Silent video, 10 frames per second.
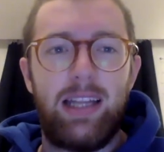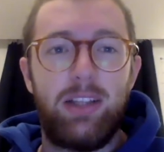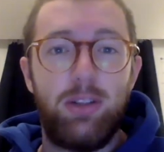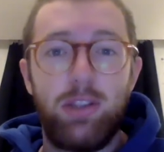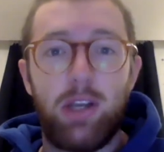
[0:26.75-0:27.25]

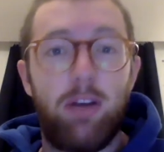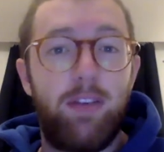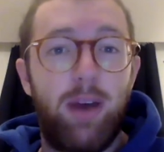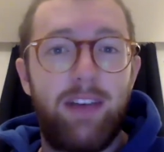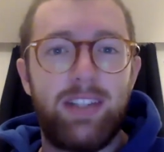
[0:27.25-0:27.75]
do so if you
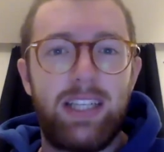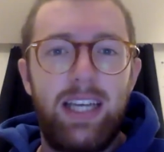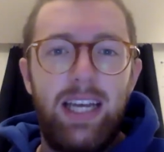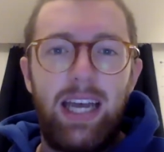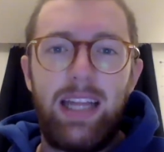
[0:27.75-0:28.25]
haven't
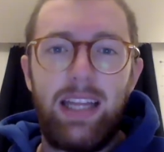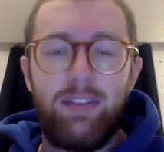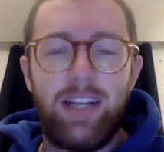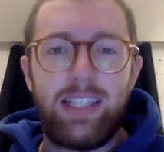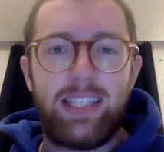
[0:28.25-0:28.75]
in the
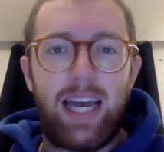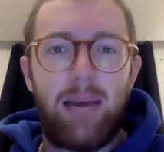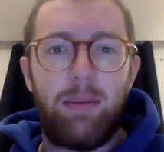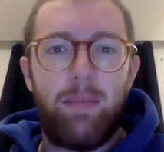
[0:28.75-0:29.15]
events tab